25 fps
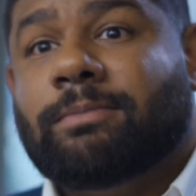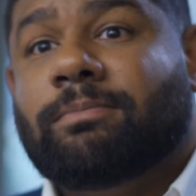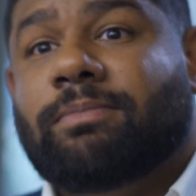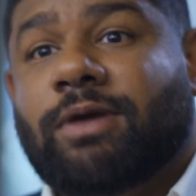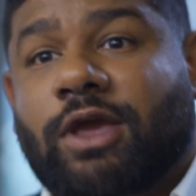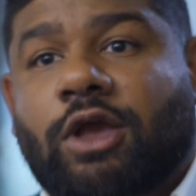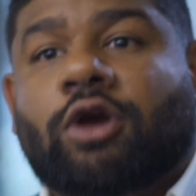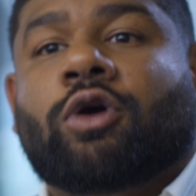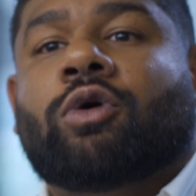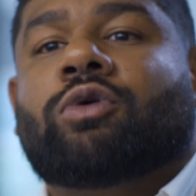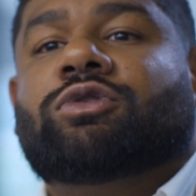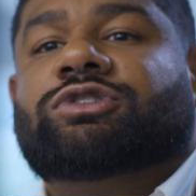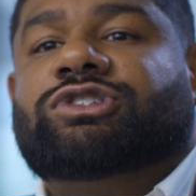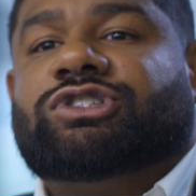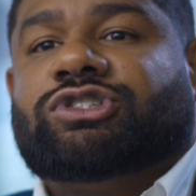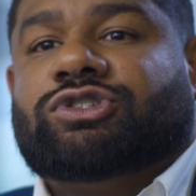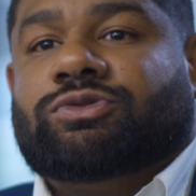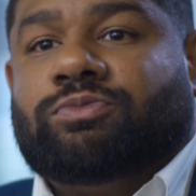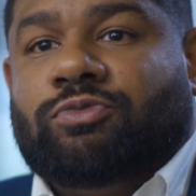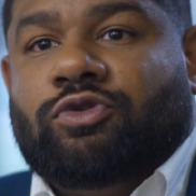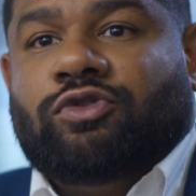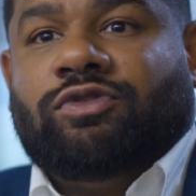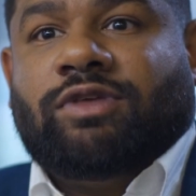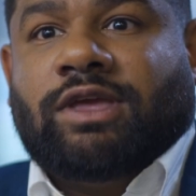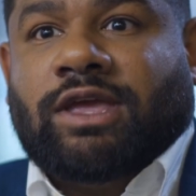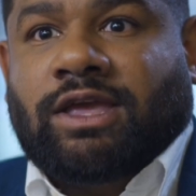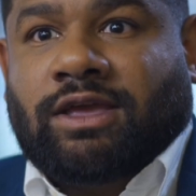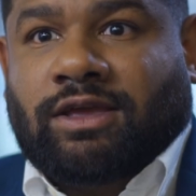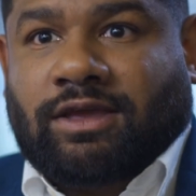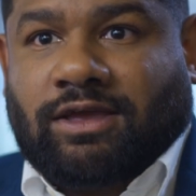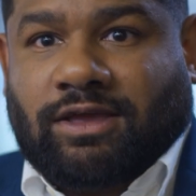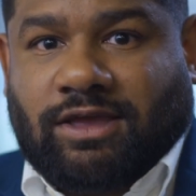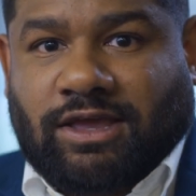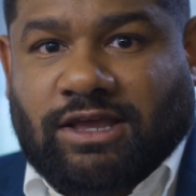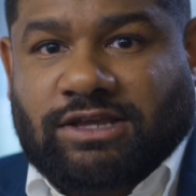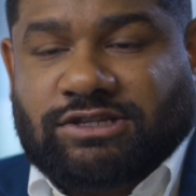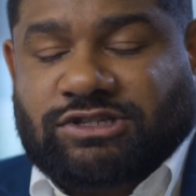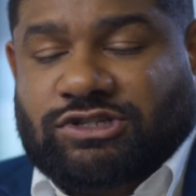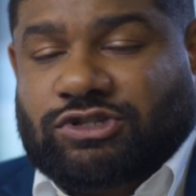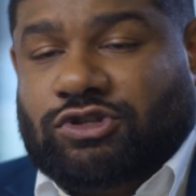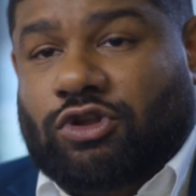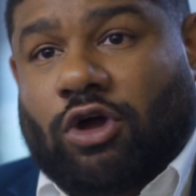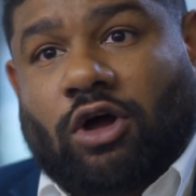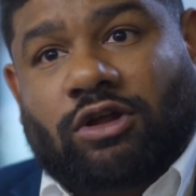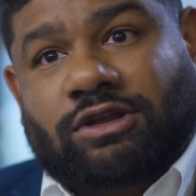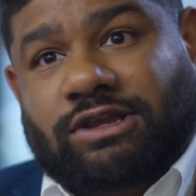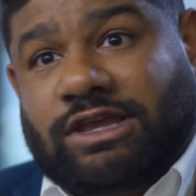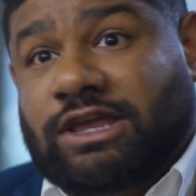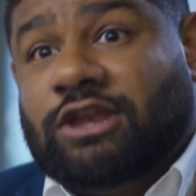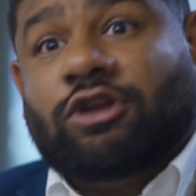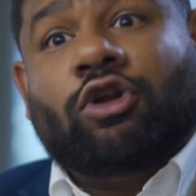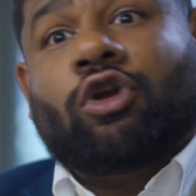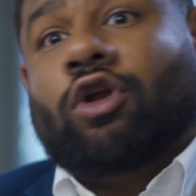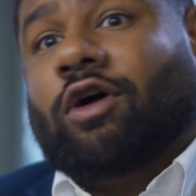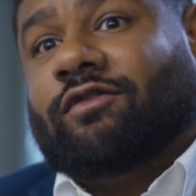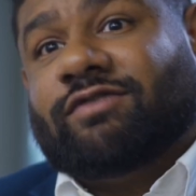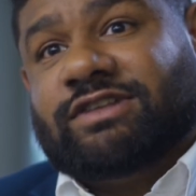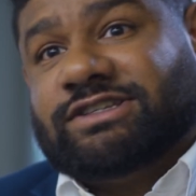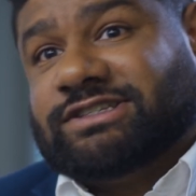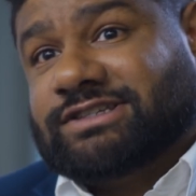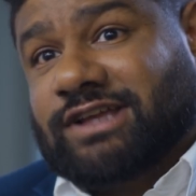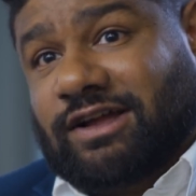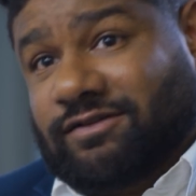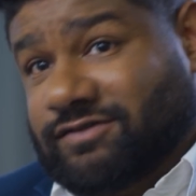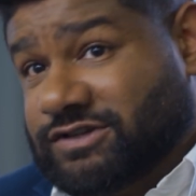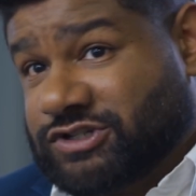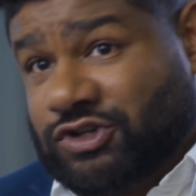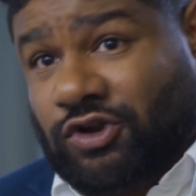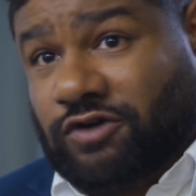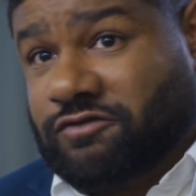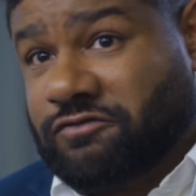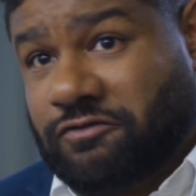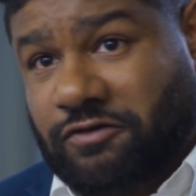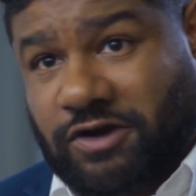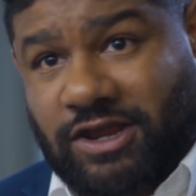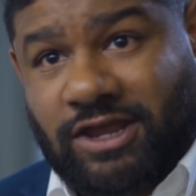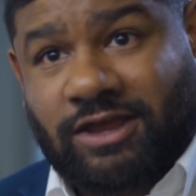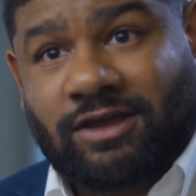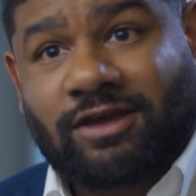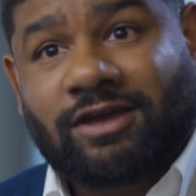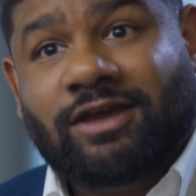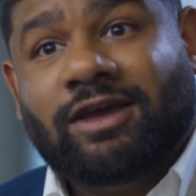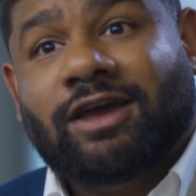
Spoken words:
because smoothing is not in and of itself, it's not free.